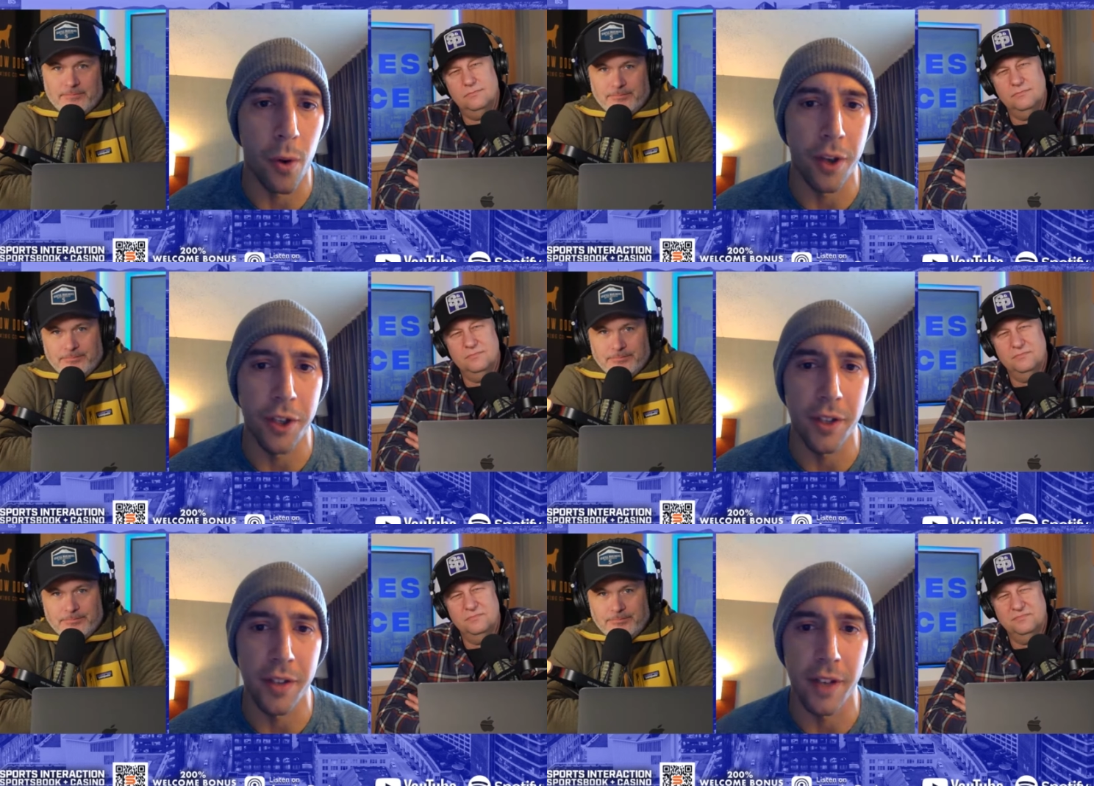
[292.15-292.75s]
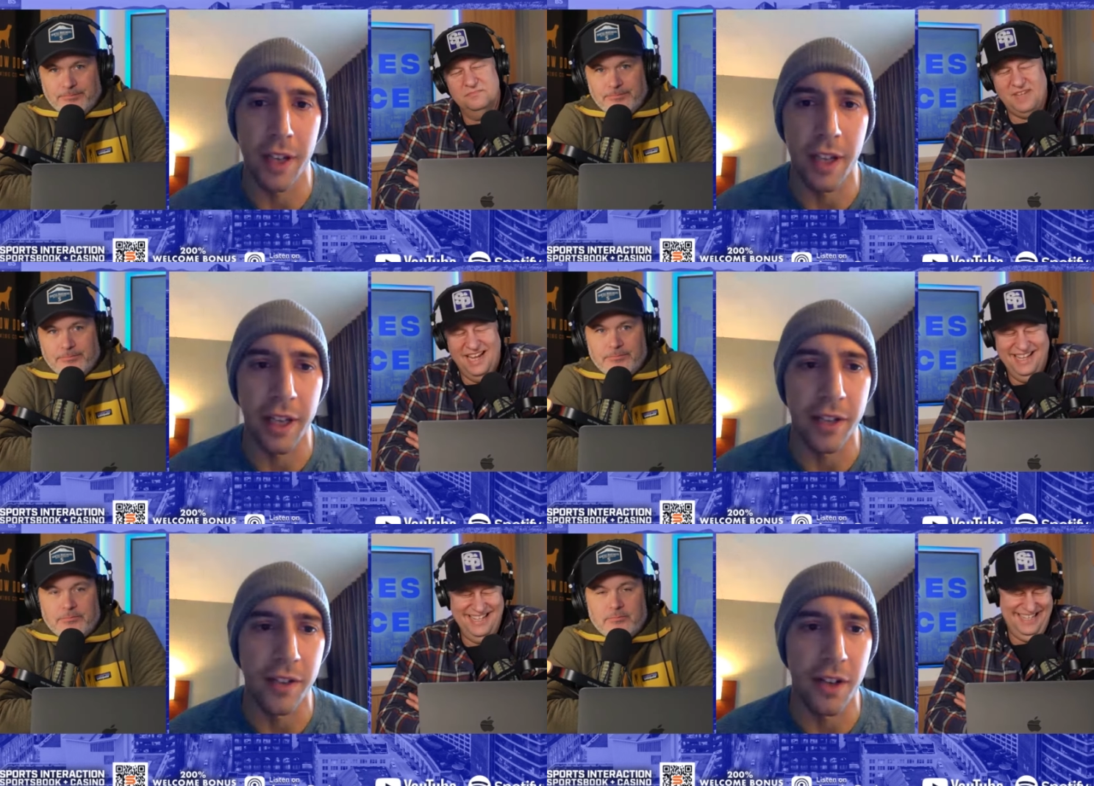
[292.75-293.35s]
Speaker 1: question today
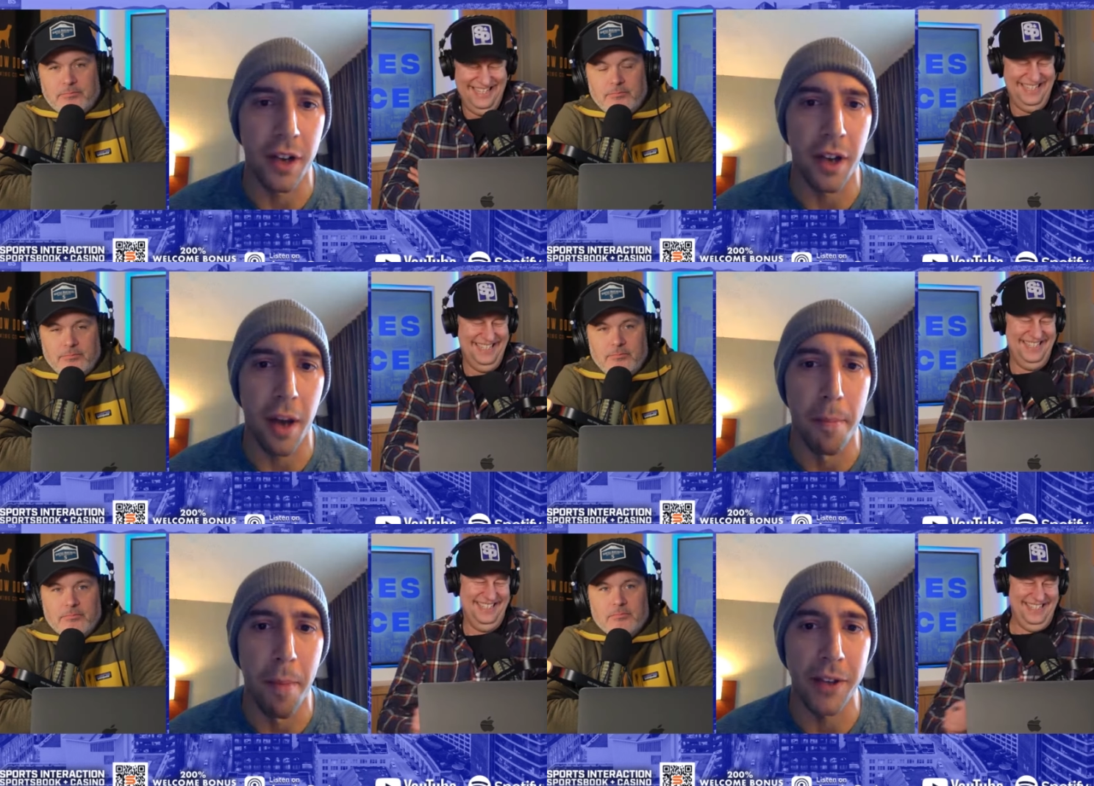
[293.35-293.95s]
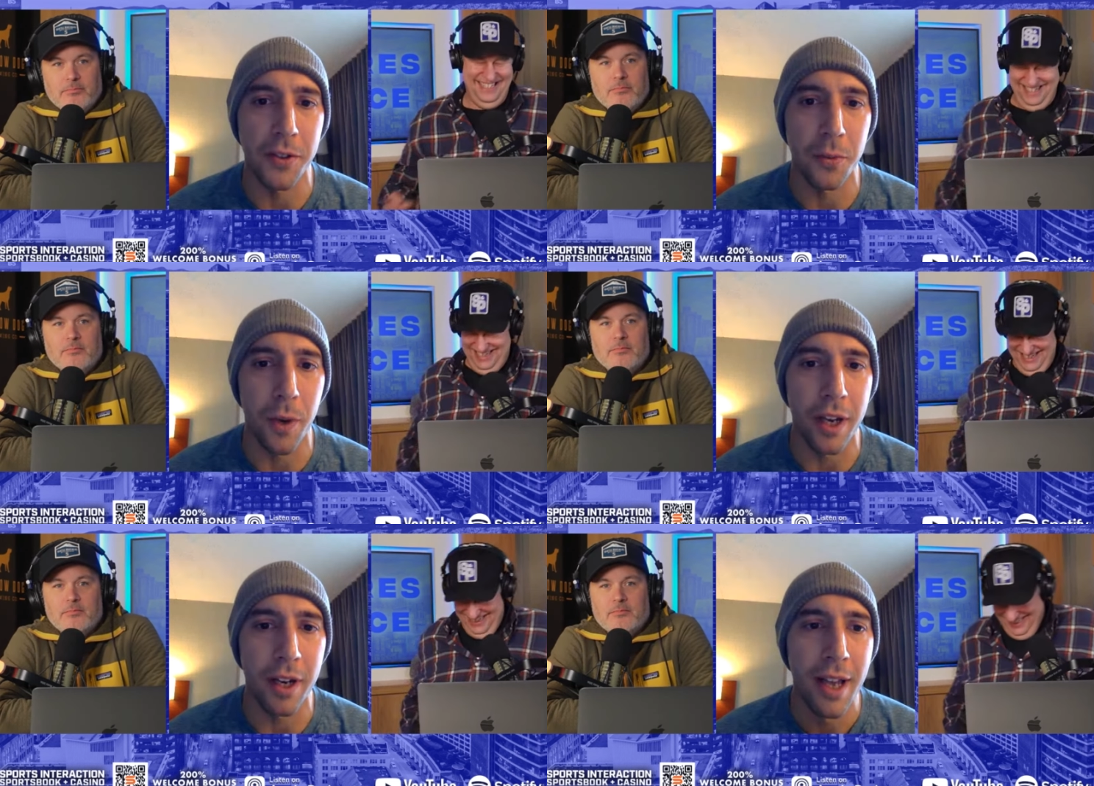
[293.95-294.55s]
like is it a, a must
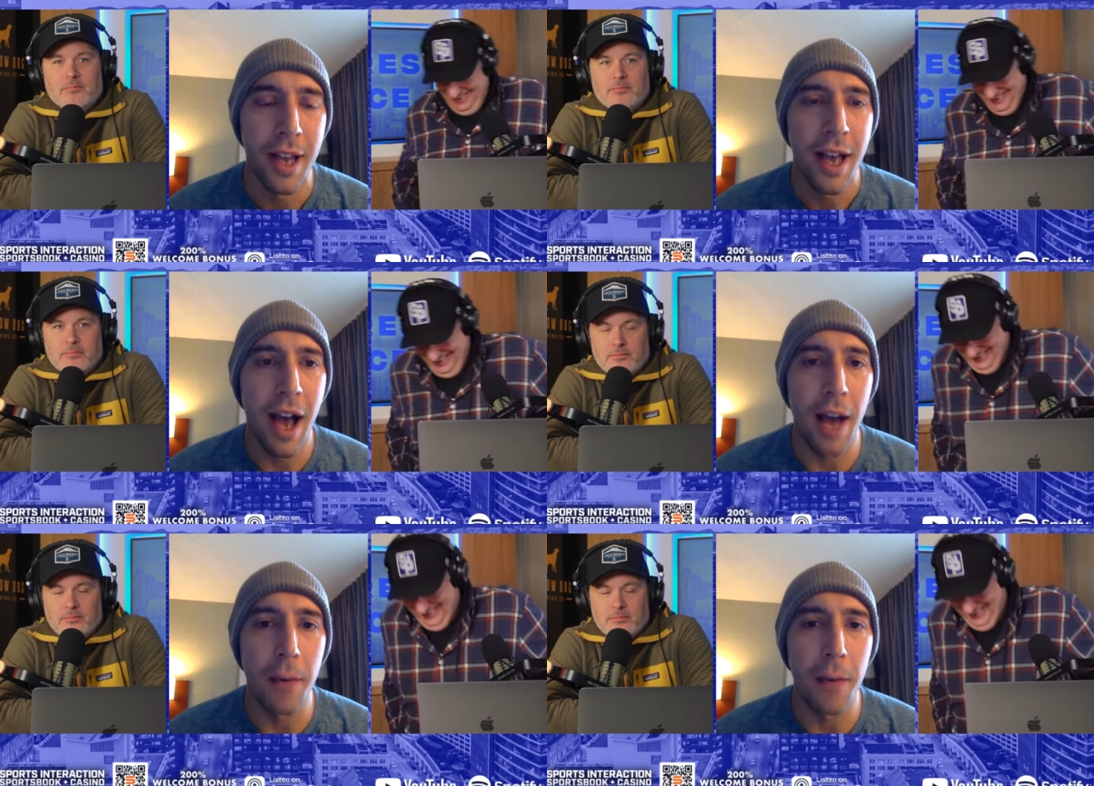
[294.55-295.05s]
win i